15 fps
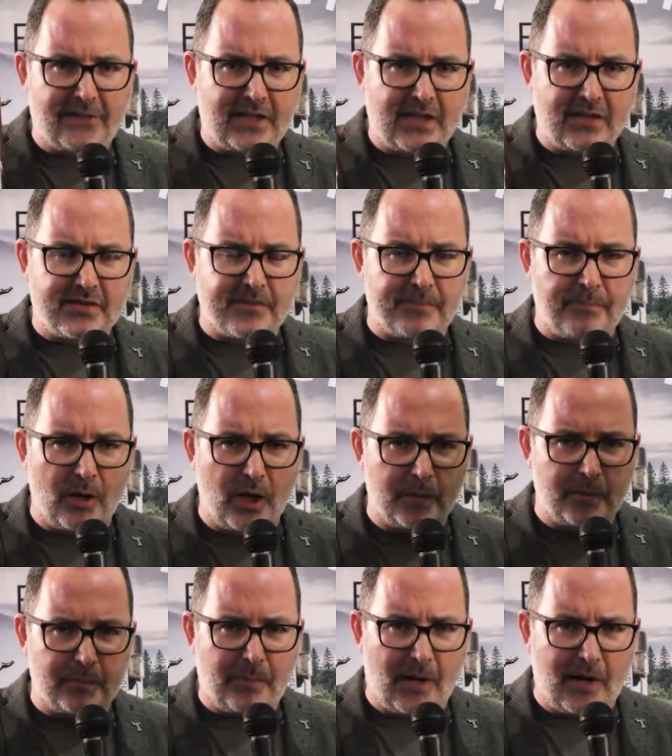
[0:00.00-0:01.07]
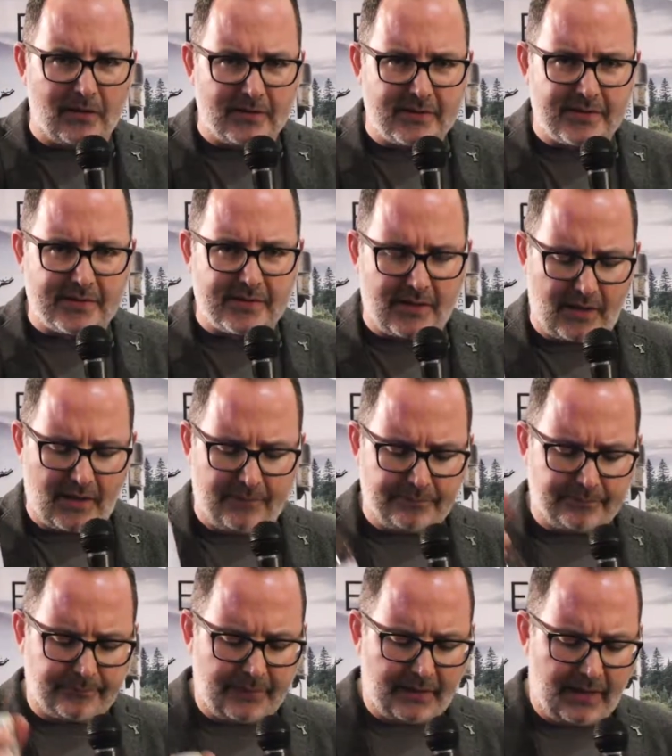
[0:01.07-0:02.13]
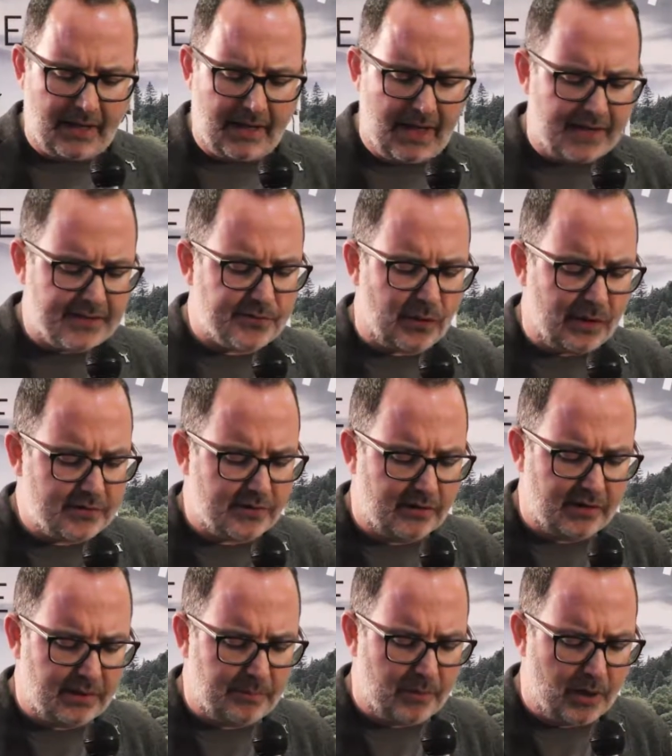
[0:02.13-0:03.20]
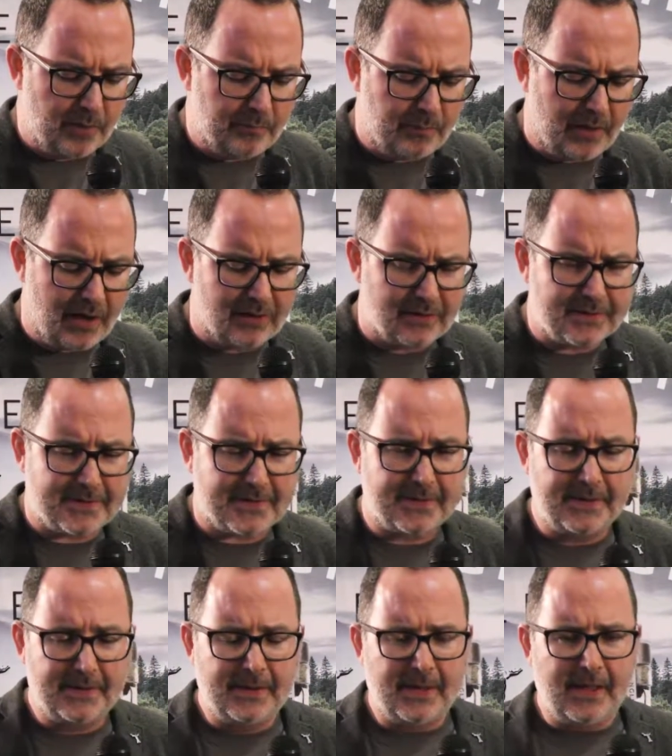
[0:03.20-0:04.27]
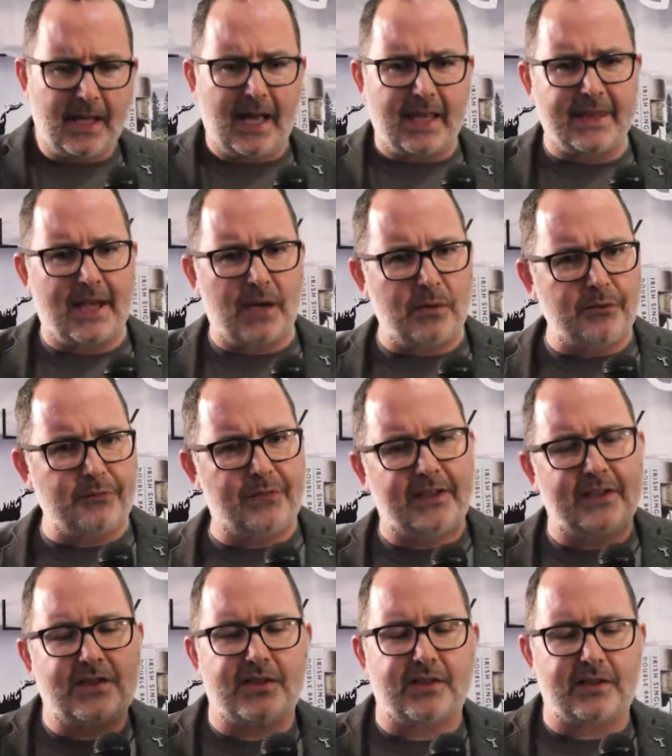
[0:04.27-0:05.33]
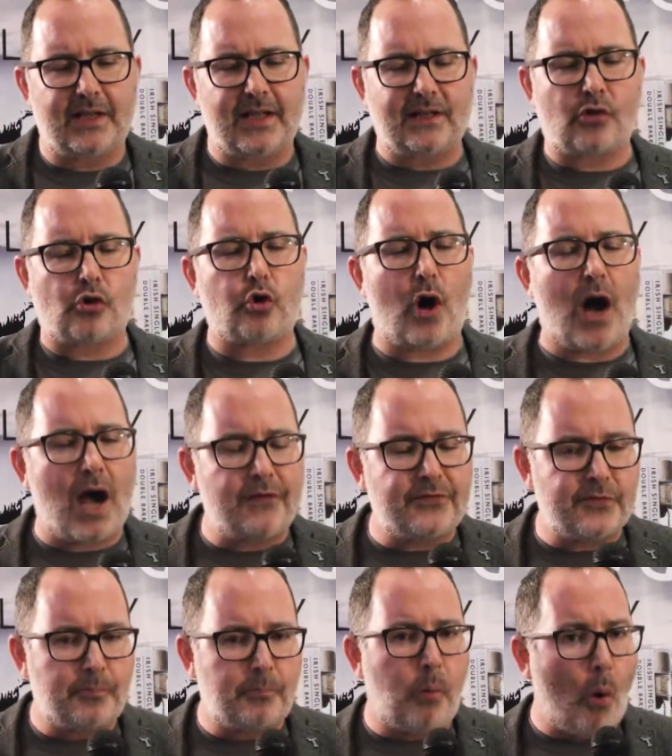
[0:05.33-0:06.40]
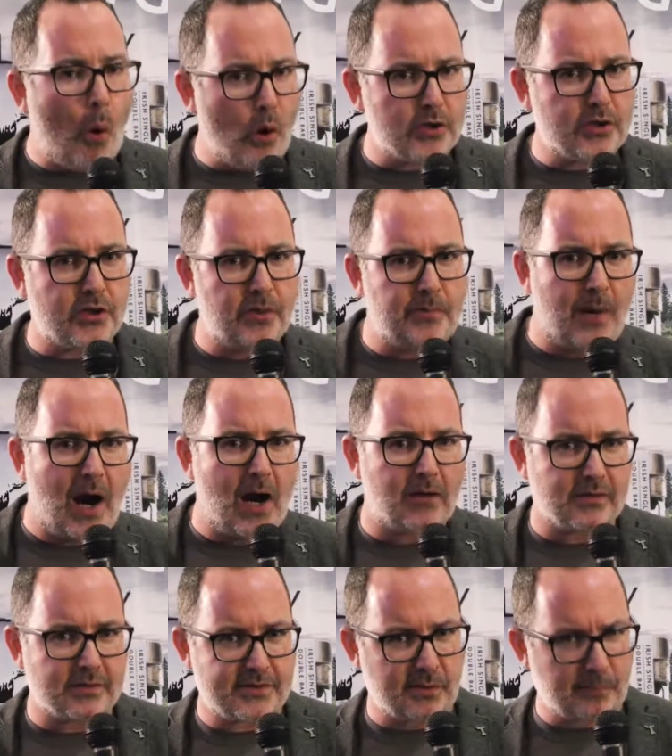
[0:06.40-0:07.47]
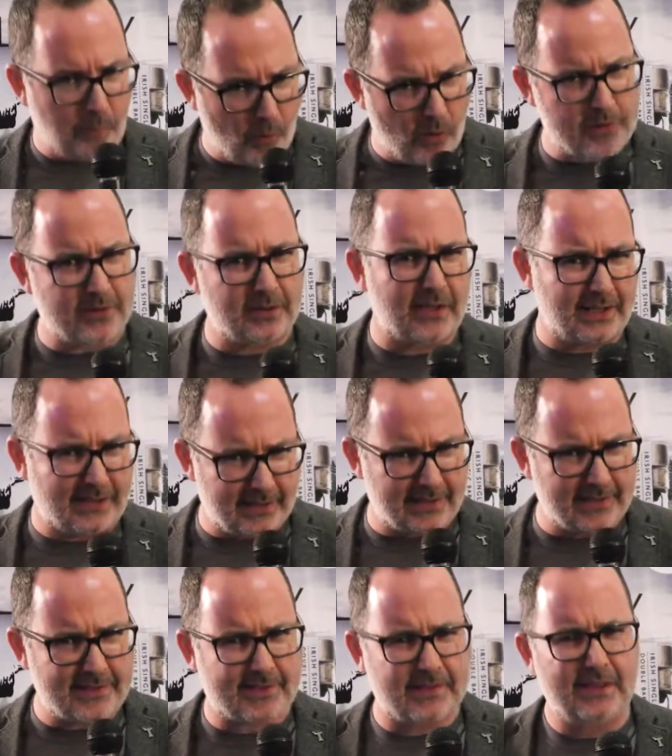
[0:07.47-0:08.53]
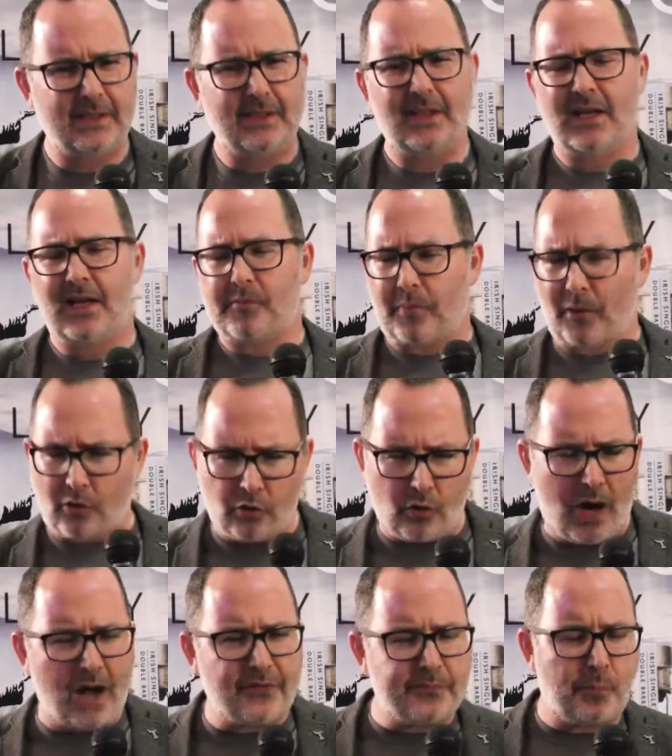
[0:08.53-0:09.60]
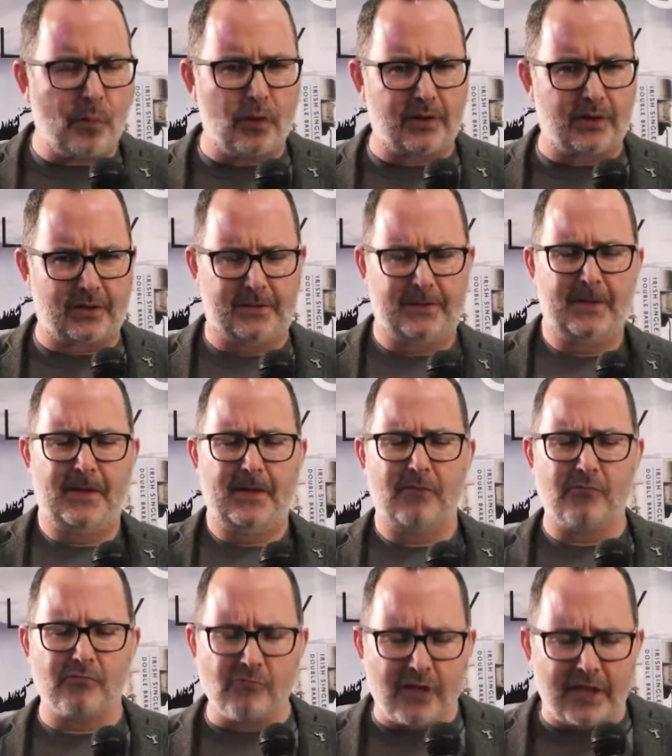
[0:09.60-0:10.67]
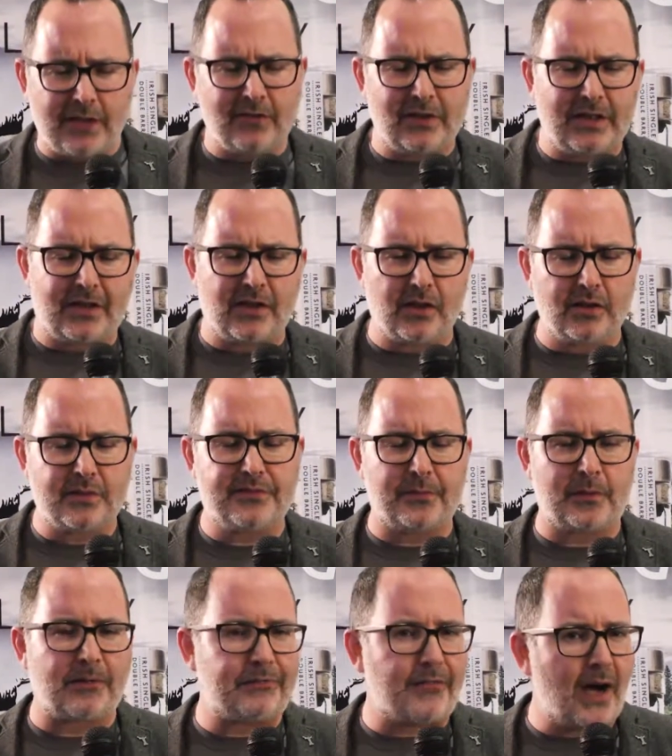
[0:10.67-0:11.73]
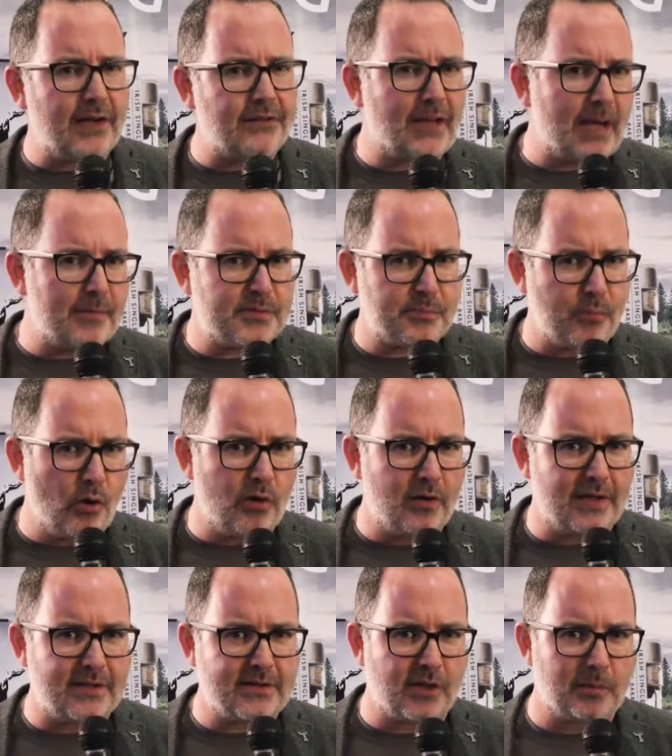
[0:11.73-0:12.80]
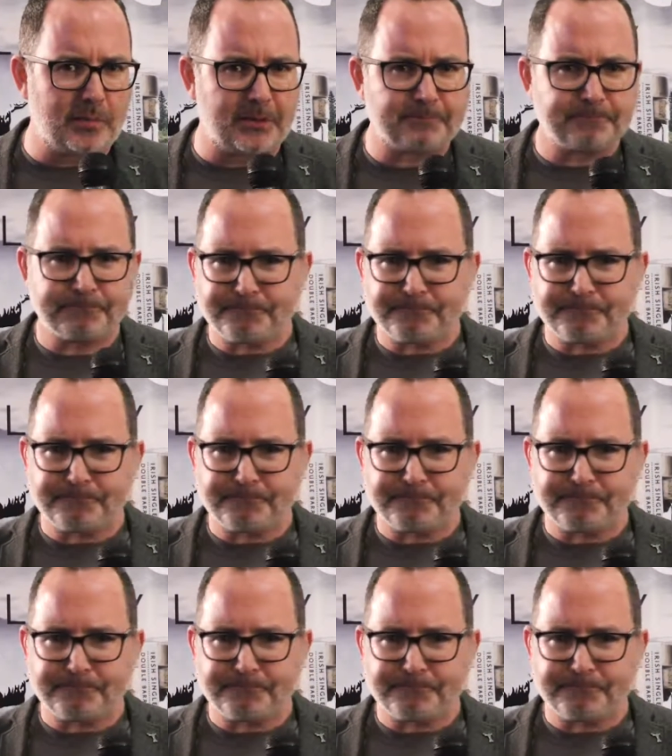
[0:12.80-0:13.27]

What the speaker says: years in bourbon barrels, ex-Wild Turkey bourbon barrels. And then we finish it in craft porter barrels. So porter like Guinness, but craft porter. Really, really good from the Five Lamps Brewery in Dublin.